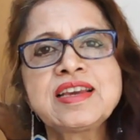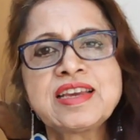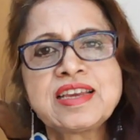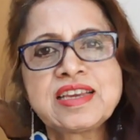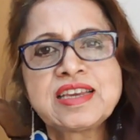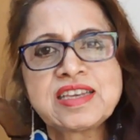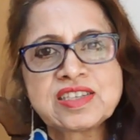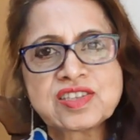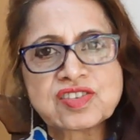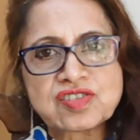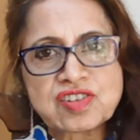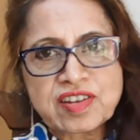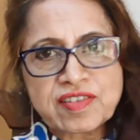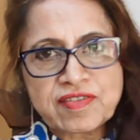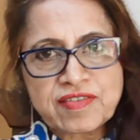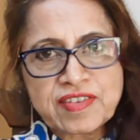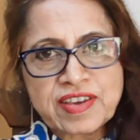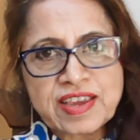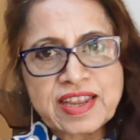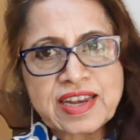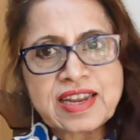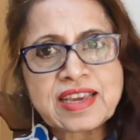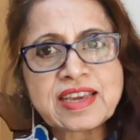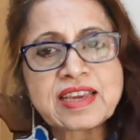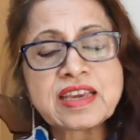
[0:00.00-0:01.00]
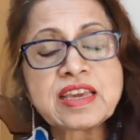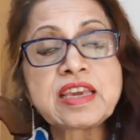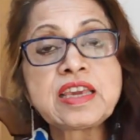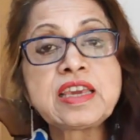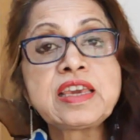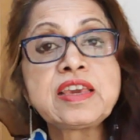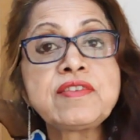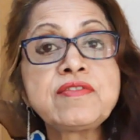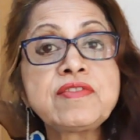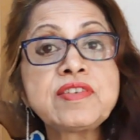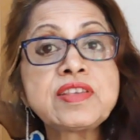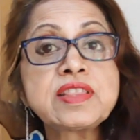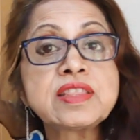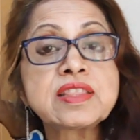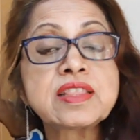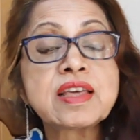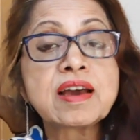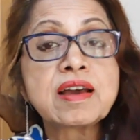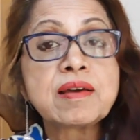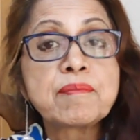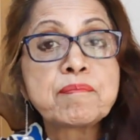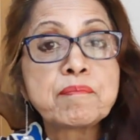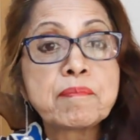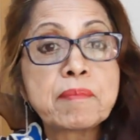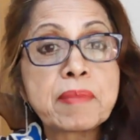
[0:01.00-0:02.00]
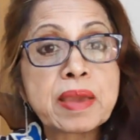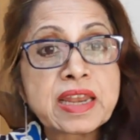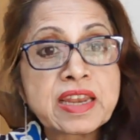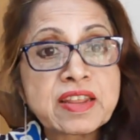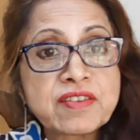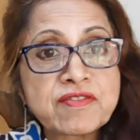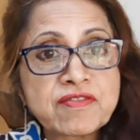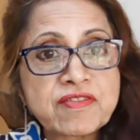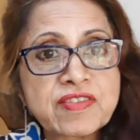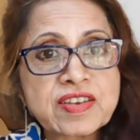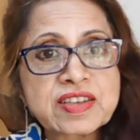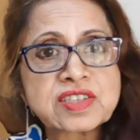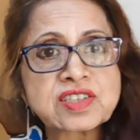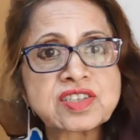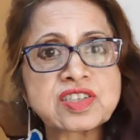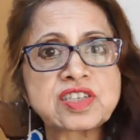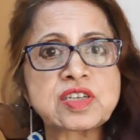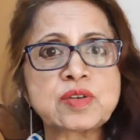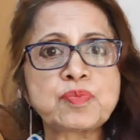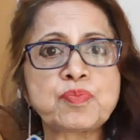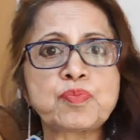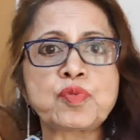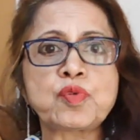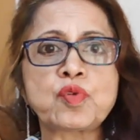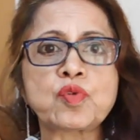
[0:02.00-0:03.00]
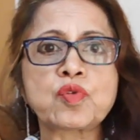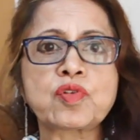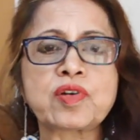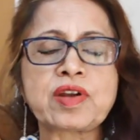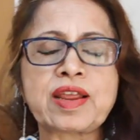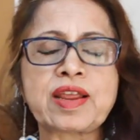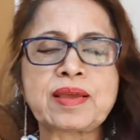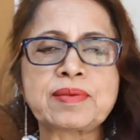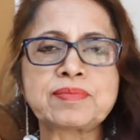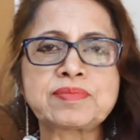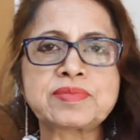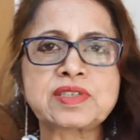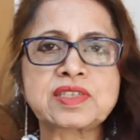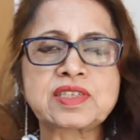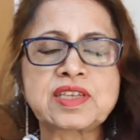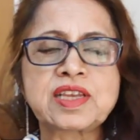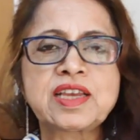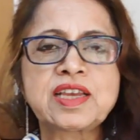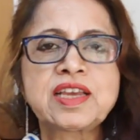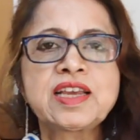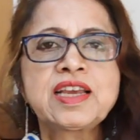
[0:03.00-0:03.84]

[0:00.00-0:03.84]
is revealing even the manifested programs,